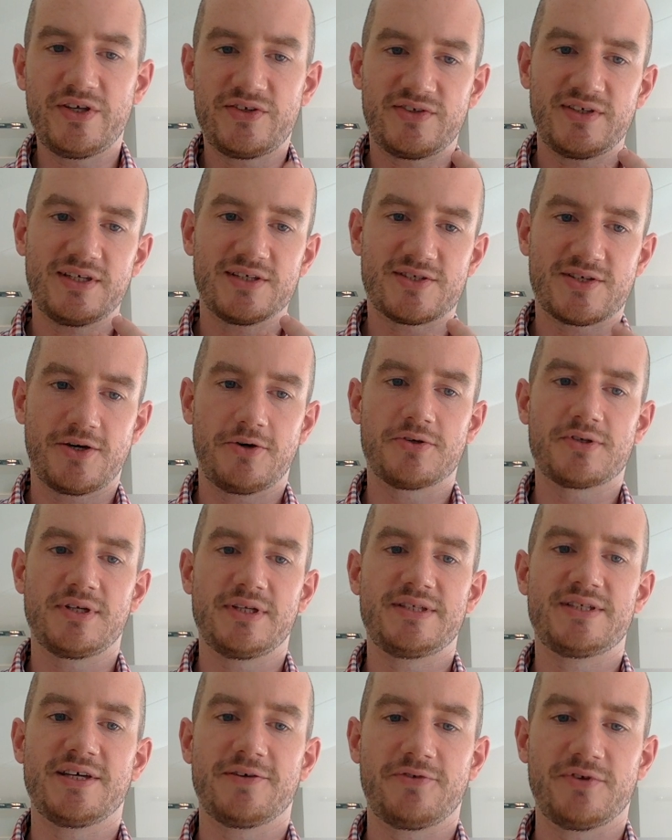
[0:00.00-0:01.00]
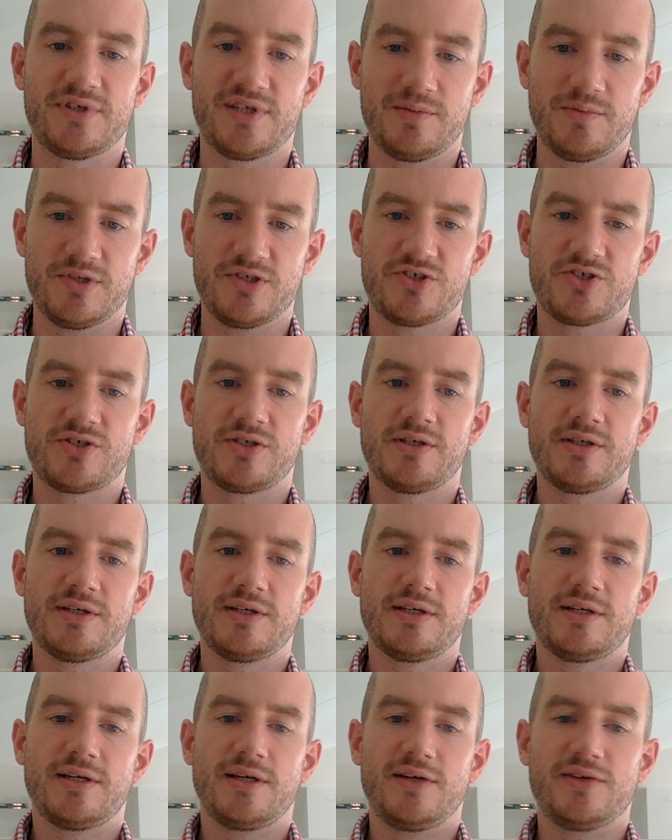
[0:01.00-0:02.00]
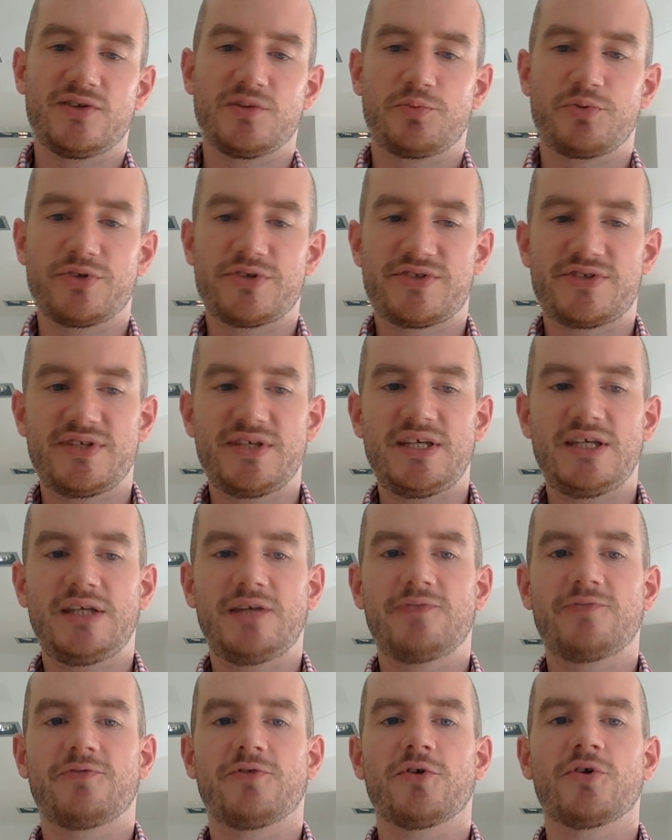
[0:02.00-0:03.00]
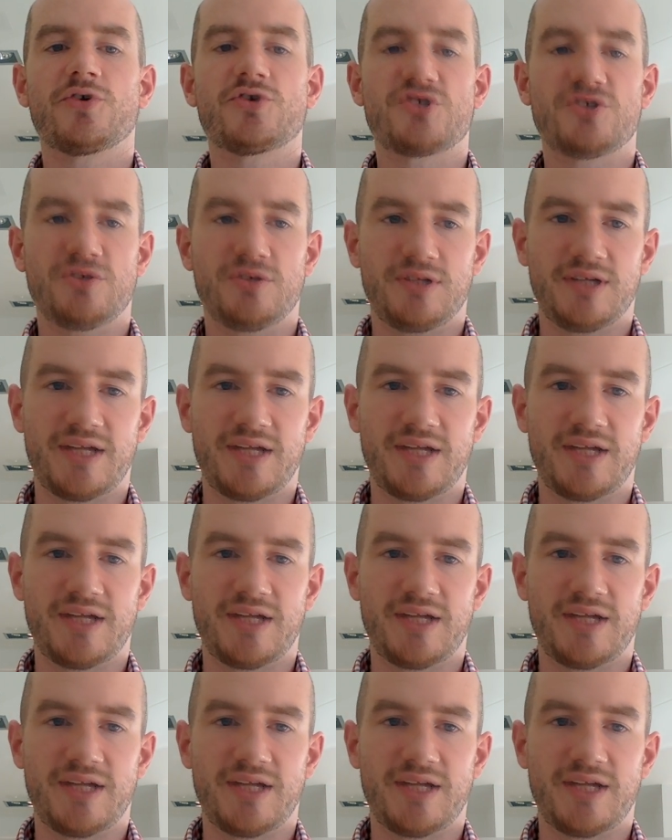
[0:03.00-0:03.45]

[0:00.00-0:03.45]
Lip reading: see a totally different image. It's a pristine, virginal